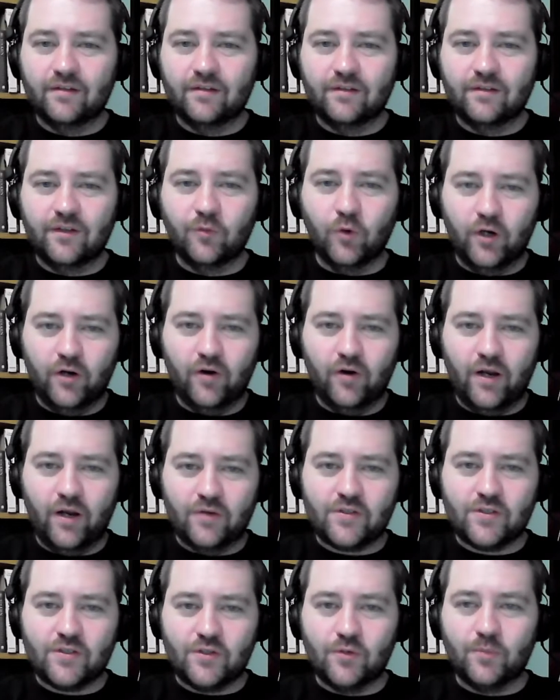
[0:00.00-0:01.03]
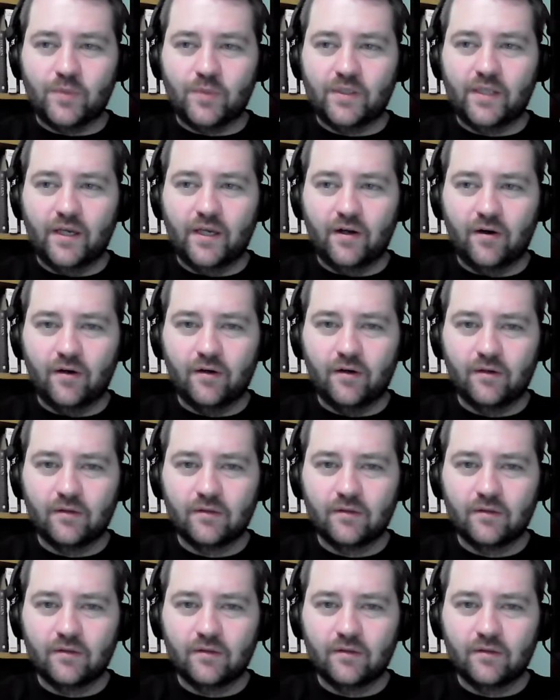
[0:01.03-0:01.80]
You want to know how stupid they are?